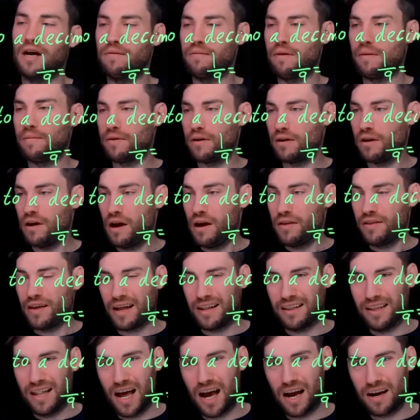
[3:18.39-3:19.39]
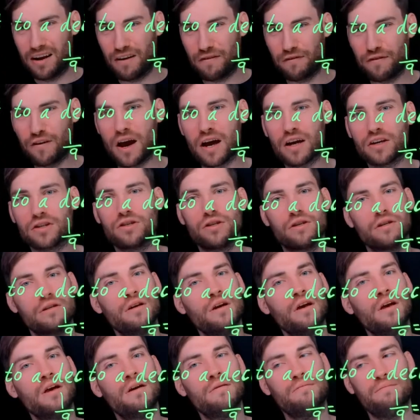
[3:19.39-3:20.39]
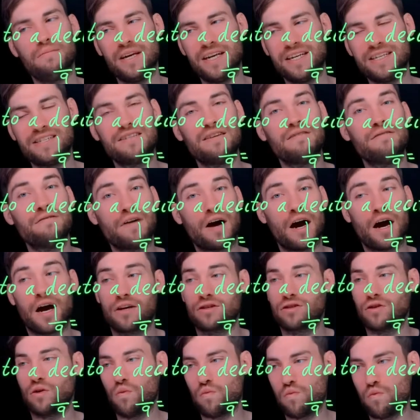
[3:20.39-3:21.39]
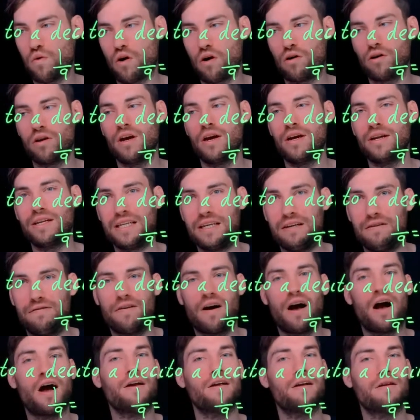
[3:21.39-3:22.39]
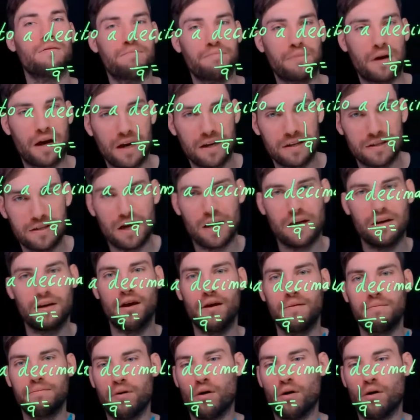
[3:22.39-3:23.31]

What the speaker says: Remember, that line of fraction means divide, so 1 divided by 10.